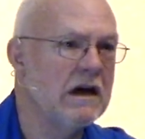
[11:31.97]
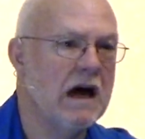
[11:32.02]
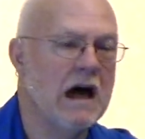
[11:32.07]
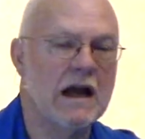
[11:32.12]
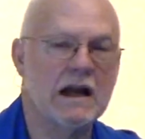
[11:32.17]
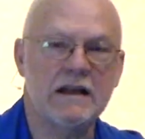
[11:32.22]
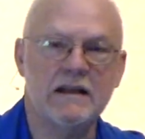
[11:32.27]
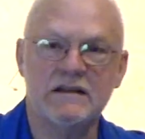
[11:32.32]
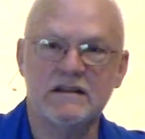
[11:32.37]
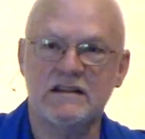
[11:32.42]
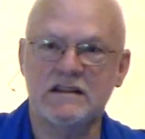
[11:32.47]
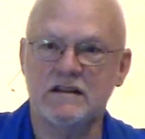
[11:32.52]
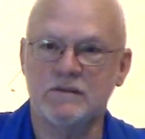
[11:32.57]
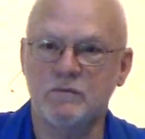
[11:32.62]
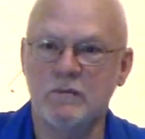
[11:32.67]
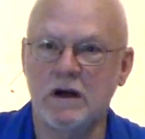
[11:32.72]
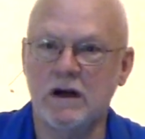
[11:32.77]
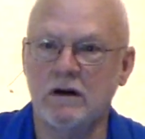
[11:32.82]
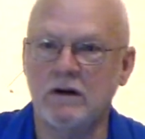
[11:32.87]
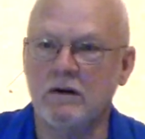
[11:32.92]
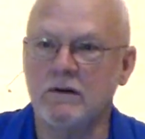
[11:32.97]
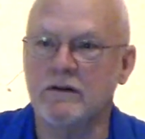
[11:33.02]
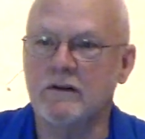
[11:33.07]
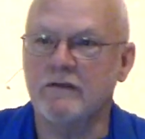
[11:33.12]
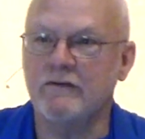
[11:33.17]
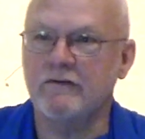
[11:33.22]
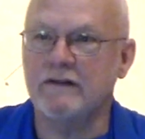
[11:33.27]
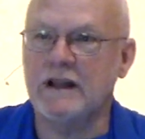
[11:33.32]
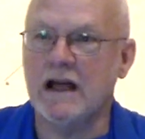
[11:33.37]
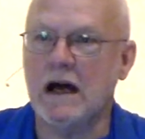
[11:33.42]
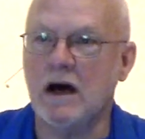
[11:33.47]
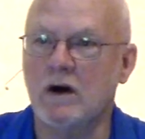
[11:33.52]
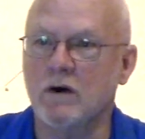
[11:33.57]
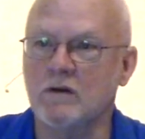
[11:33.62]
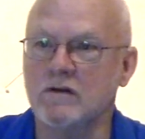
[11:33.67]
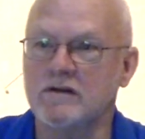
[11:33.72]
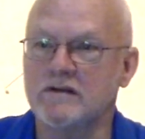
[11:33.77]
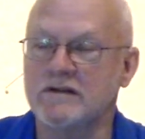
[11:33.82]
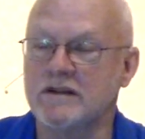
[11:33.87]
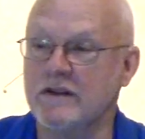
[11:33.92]
I can smell the
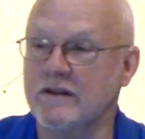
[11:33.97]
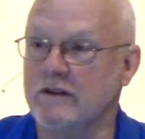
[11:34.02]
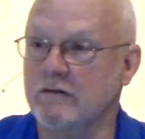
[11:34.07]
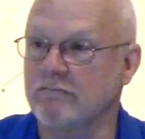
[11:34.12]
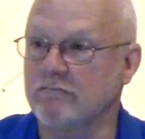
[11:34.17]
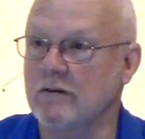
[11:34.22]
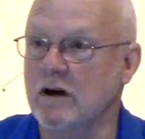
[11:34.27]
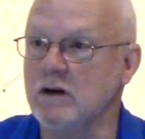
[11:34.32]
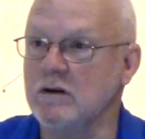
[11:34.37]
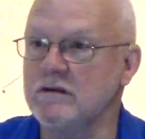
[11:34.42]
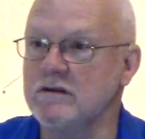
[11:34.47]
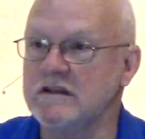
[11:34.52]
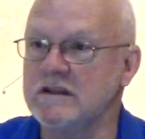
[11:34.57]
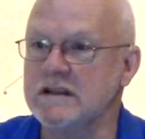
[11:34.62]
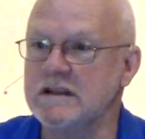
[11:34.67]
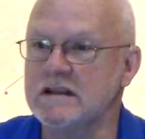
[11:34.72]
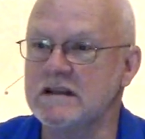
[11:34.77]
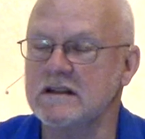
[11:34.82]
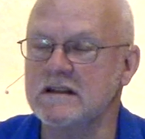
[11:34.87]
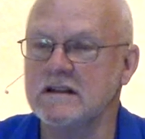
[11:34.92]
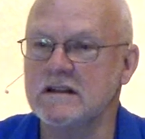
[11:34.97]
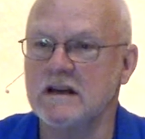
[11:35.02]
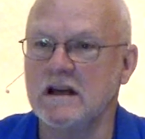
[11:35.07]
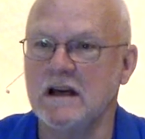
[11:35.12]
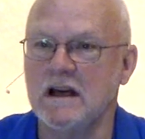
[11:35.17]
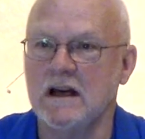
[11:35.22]
flowers and the roses.